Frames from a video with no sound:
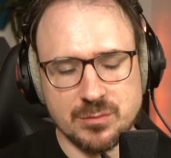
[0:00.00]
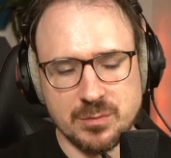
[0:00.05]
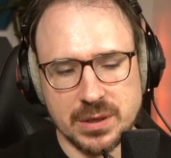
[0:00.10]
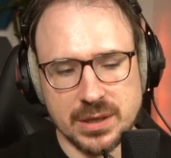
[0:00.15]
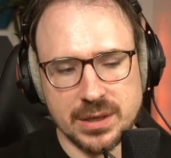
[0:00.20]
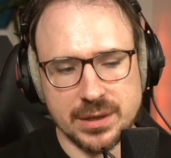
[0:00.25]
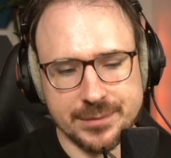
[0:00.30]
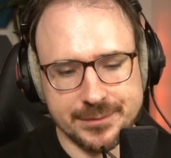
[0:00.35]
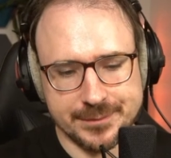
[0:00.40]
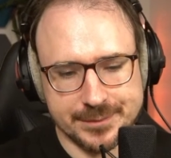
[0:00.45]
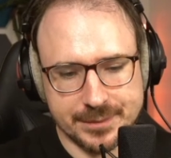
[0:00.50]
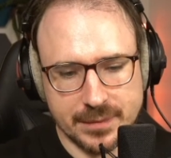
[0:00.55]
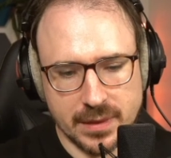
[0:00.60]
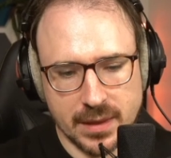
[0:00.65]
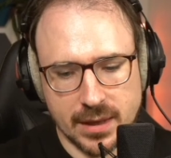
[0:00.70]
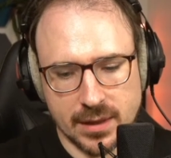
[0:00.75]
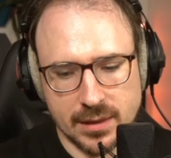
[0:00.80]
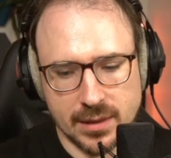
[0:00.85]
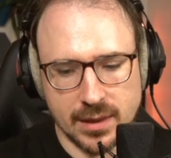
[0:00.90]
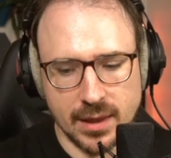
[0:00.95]
be
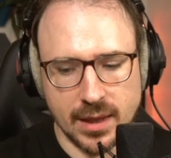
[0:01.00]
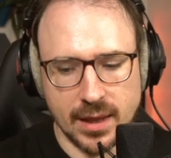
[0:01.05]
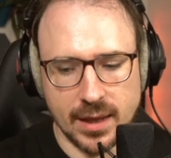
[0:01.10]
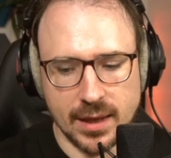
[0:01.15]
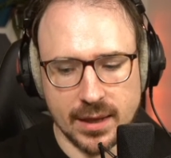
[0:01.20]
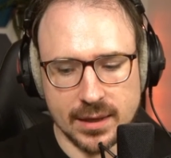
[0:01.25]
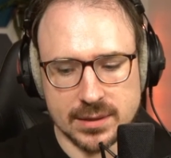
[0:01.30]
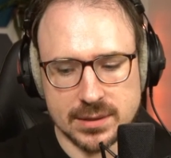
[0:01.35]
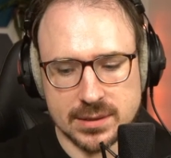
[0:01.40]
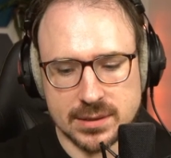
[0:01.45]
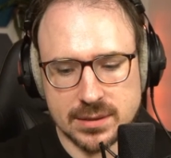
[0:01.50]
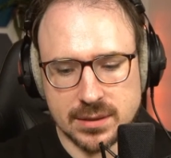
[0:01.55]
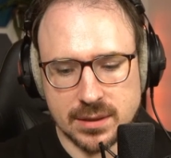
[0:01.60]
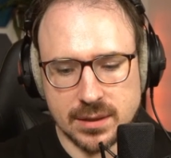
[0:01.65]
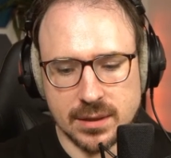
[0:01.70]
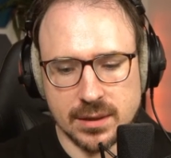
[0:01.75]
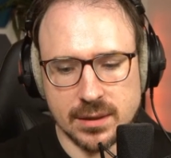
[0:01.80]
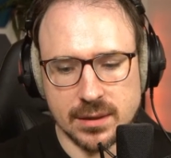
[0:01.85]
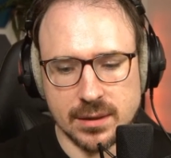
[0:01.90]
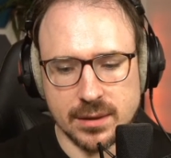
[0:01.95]
that,
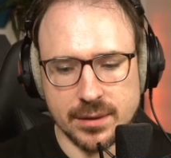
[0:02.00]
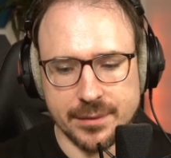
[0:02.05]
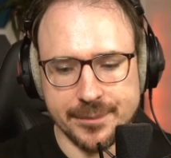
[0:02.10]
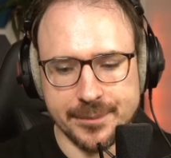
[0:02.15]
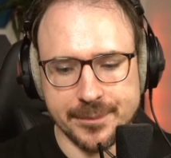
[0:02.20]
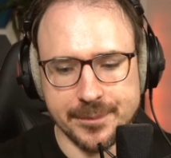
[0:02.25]
I